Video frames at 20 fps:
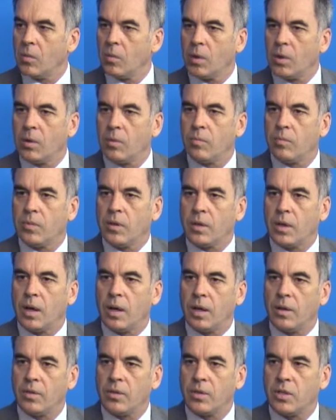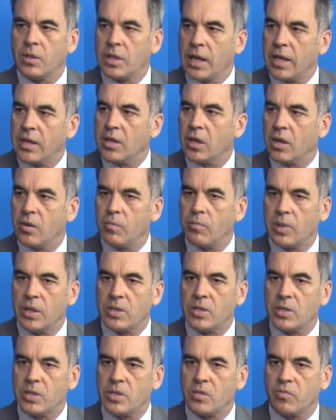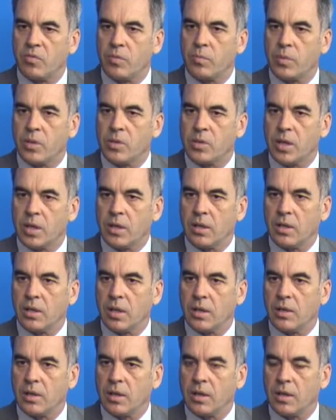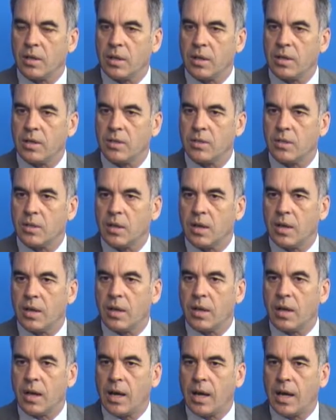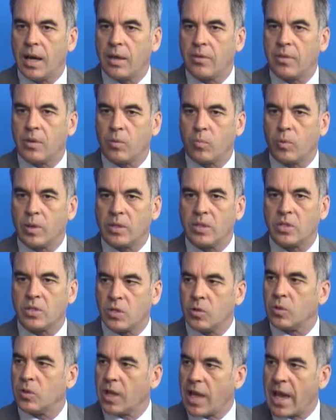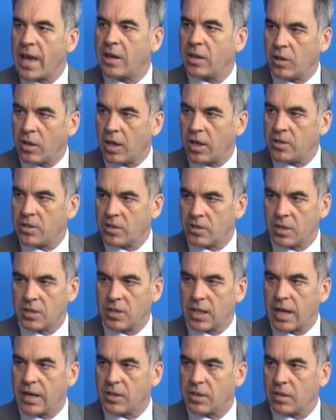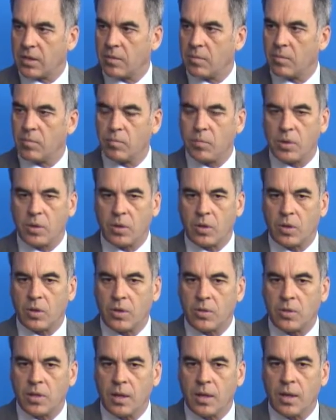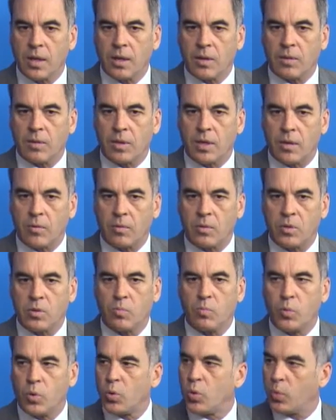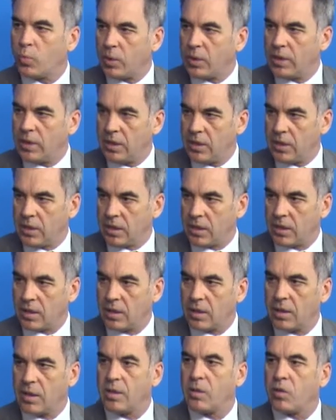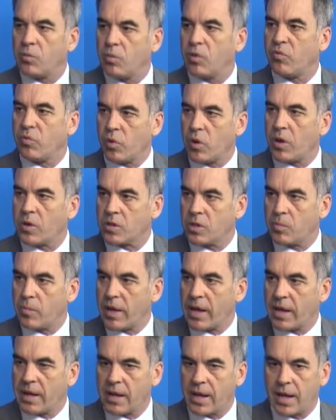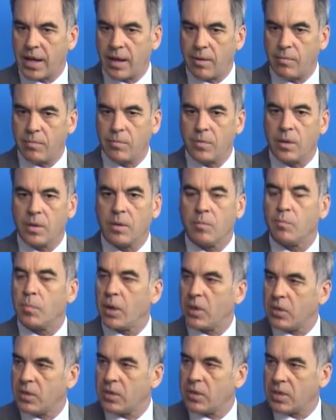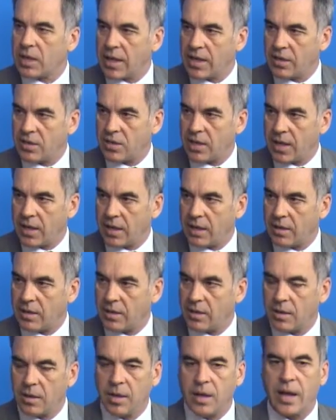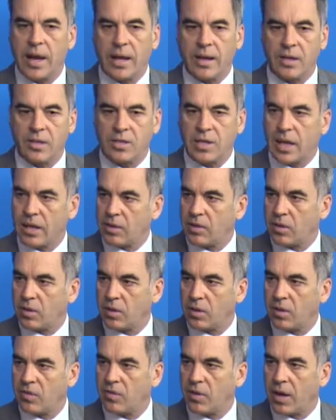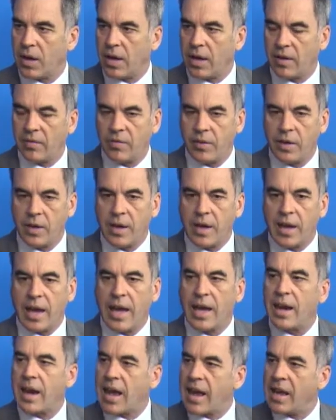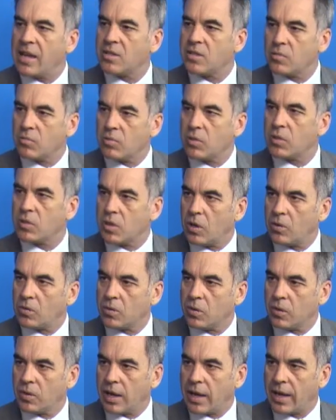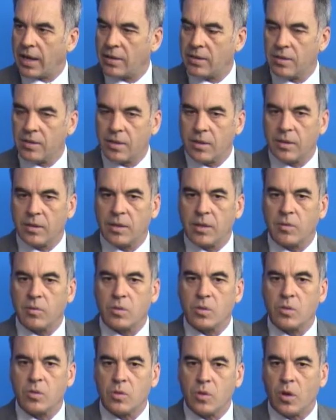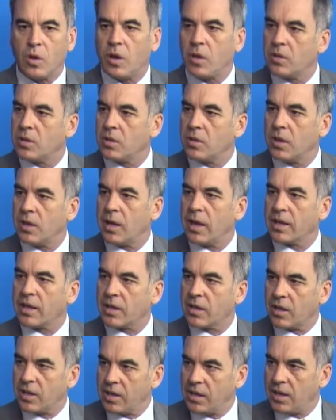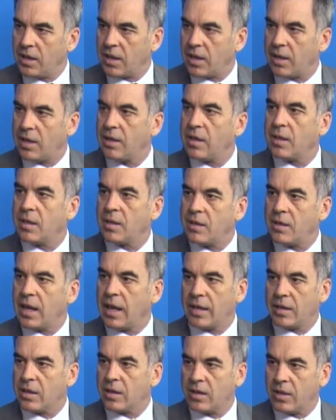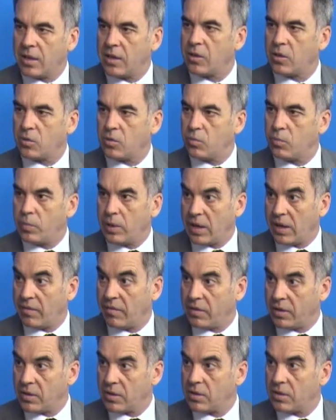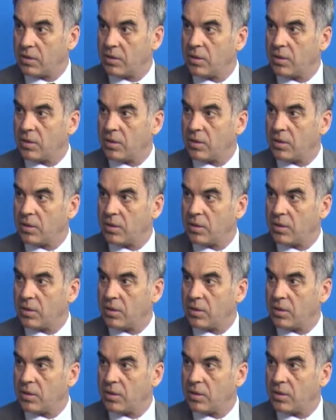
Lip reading: Well, the take-home message from Magellan is that we're still analysing the data, because there was more bleeding in the rivaroxaban arm, both at day 10 and at day 35. And as a result of that, there was not a clear net clinical benefit.